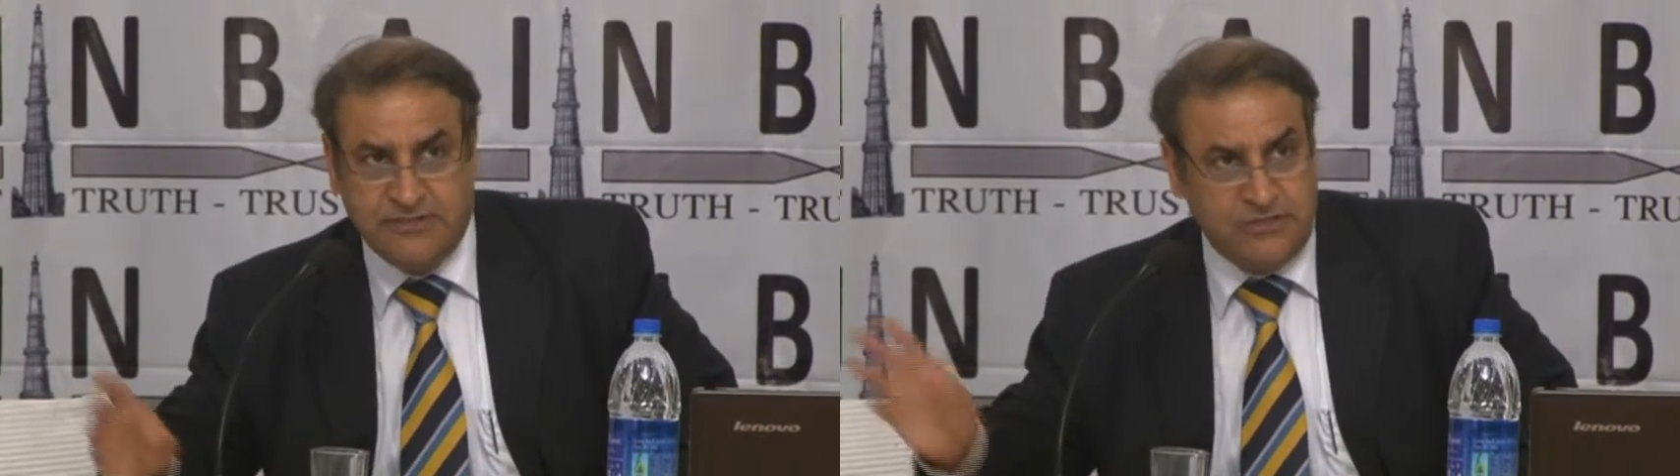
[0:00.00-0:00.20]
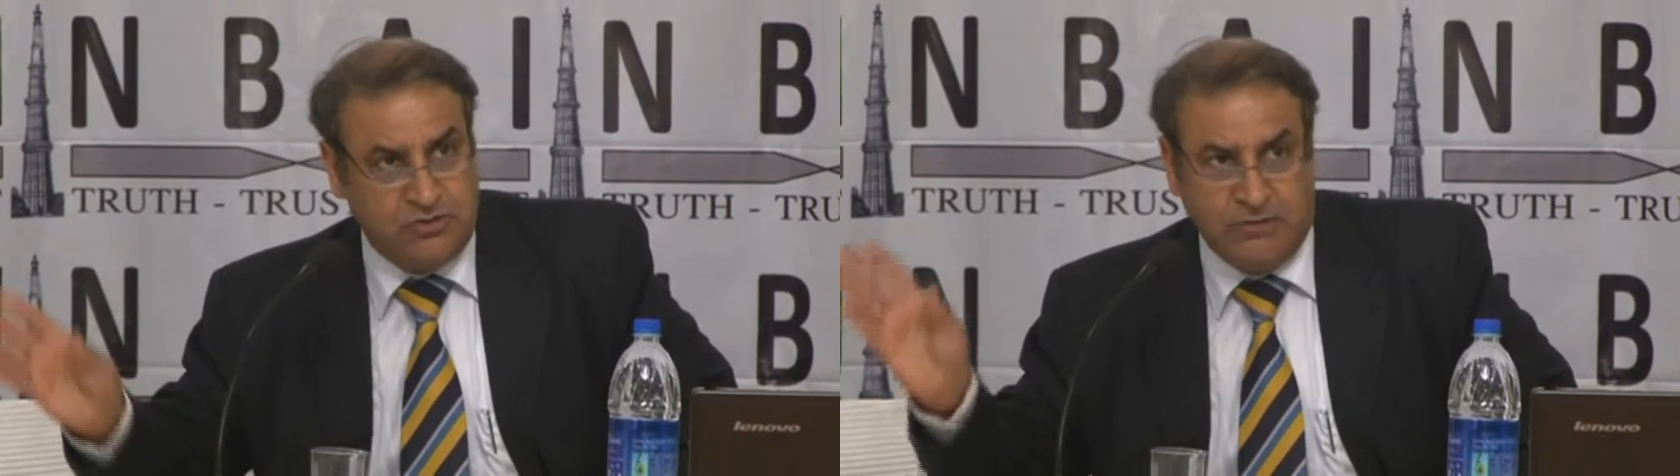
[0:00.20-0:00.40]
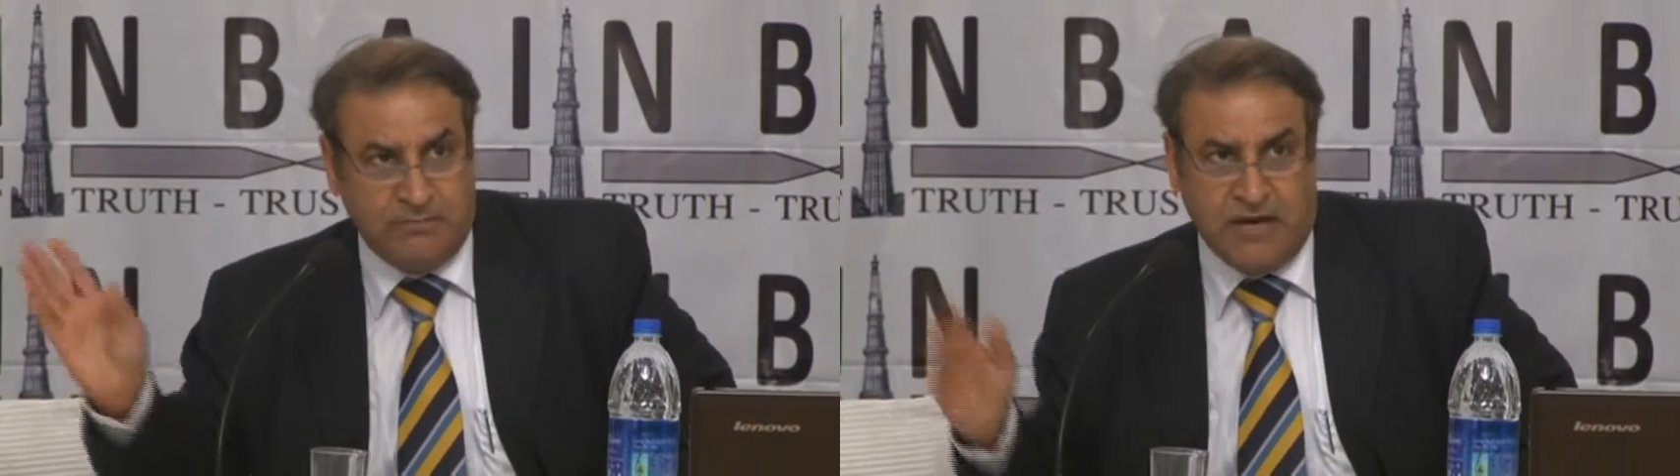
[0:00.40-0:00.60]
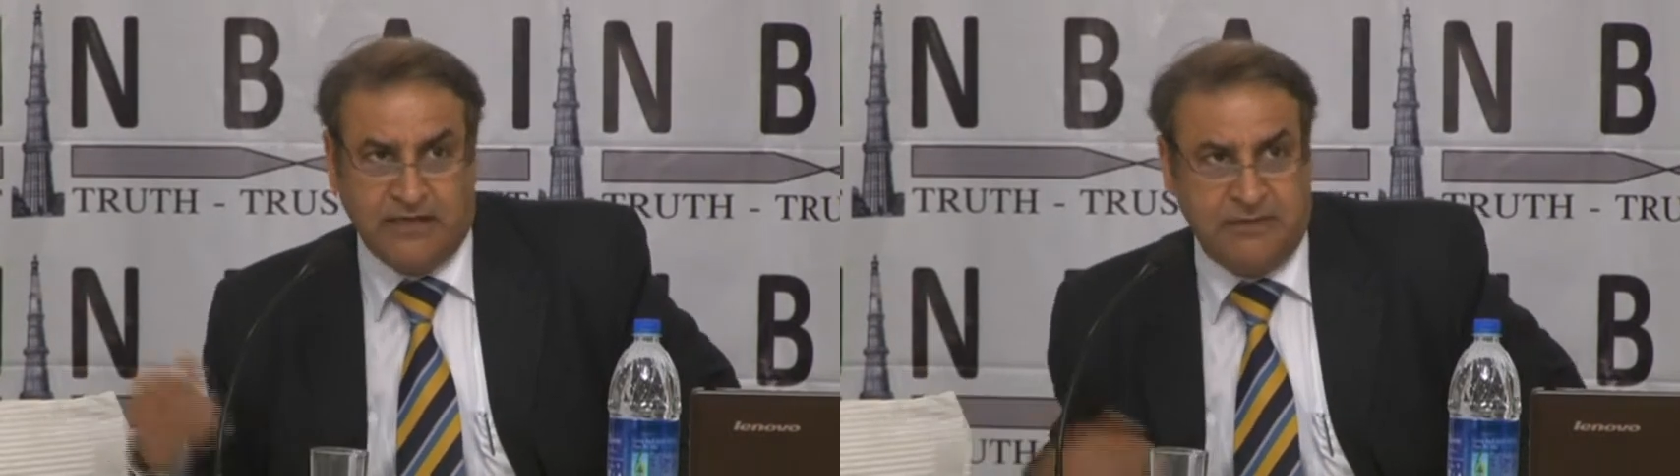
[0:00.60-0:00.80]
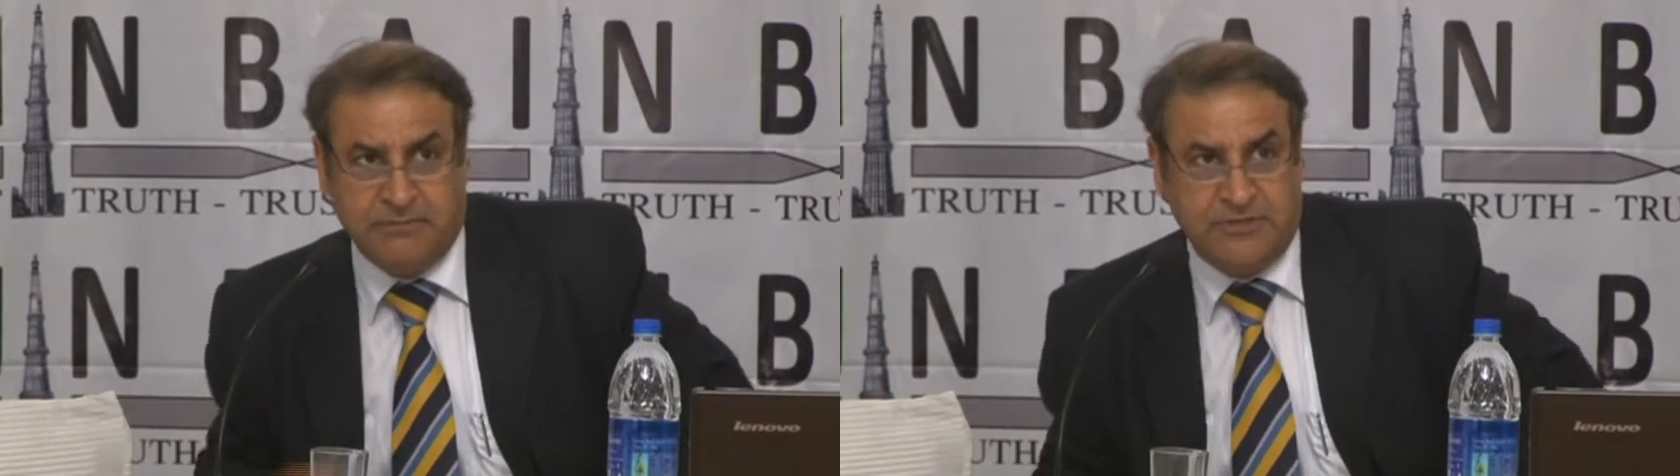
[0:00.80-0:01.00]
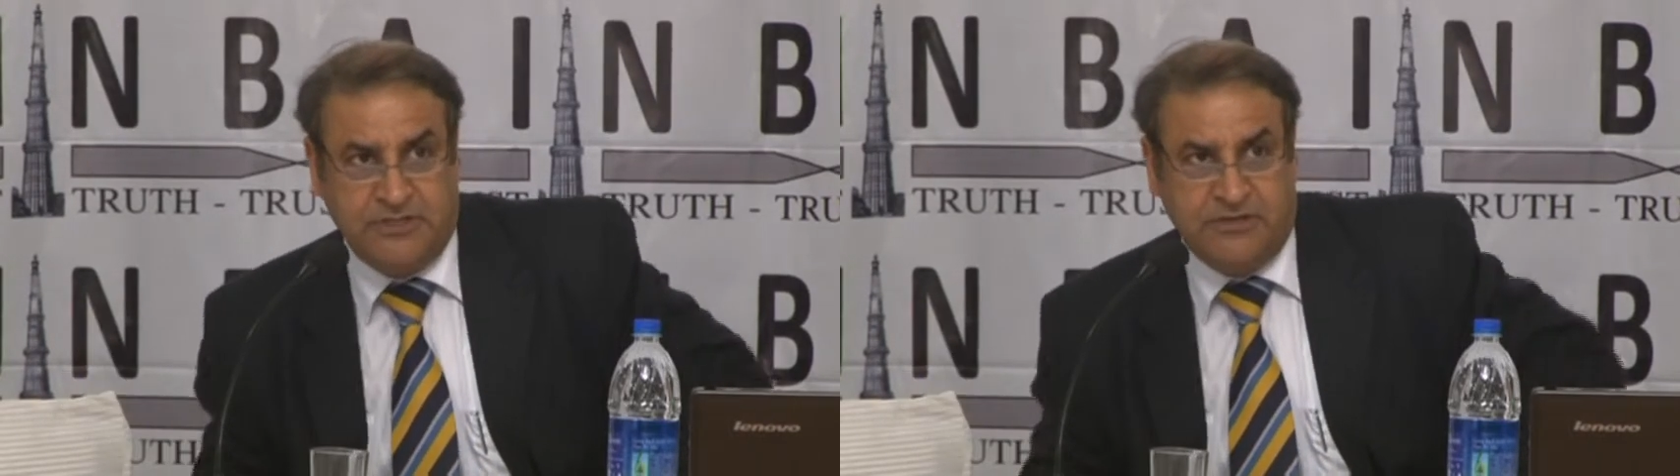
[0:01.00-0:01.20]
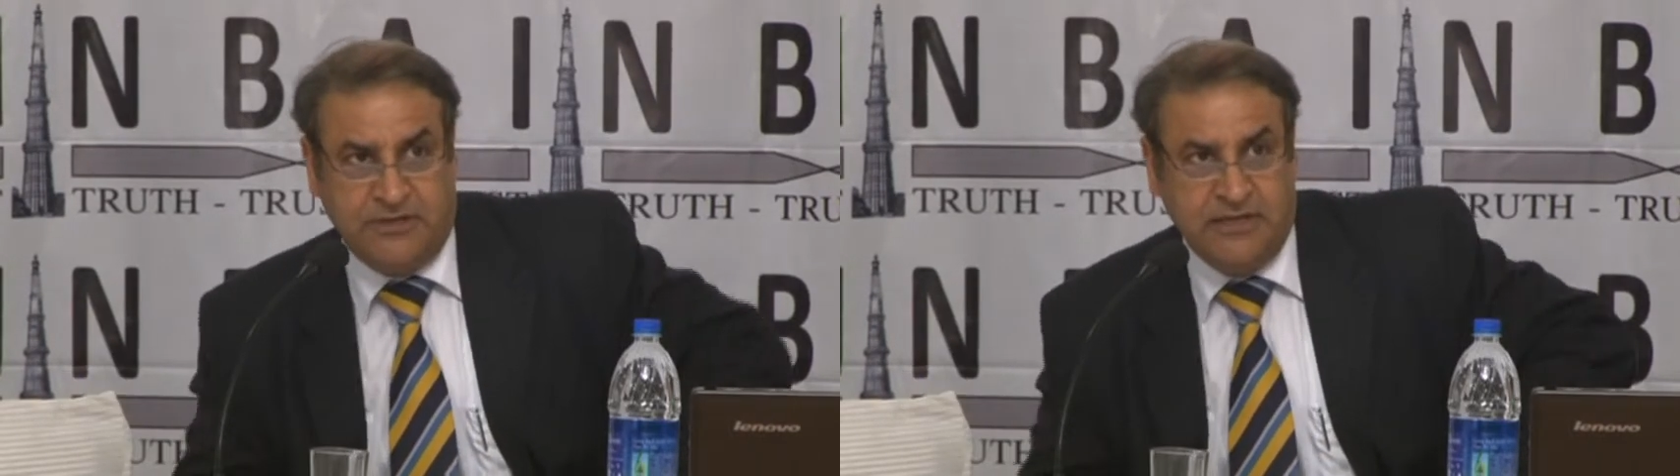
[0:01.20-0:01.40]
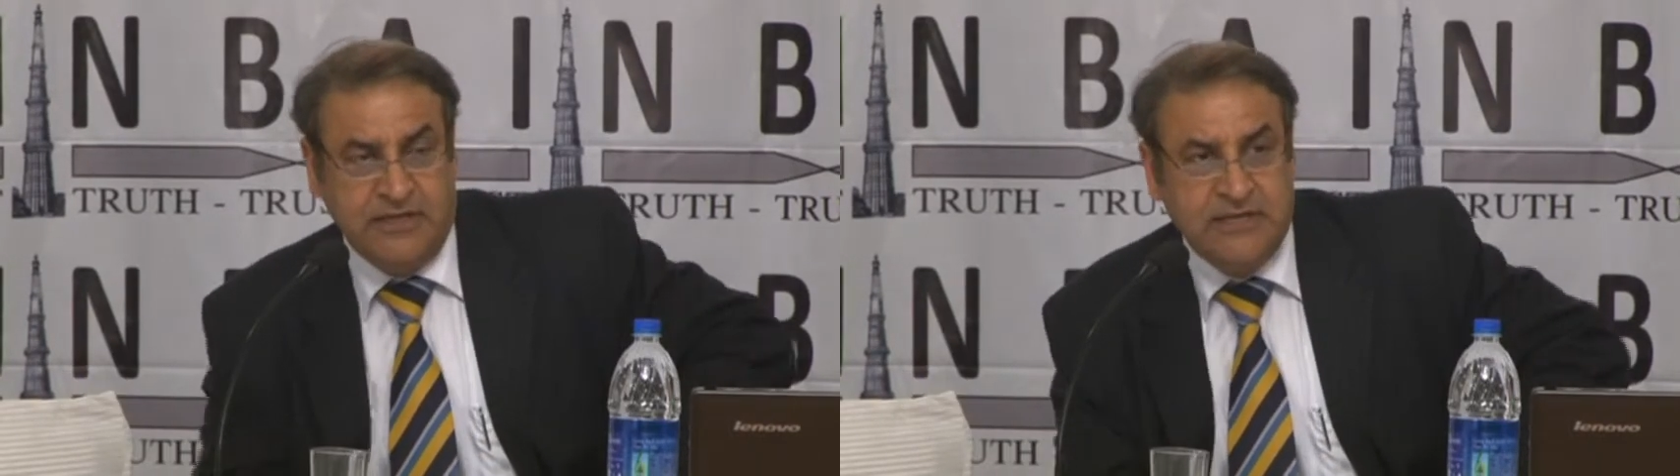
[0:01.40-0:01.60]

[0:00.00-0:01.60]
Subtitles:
just on plant and machinery,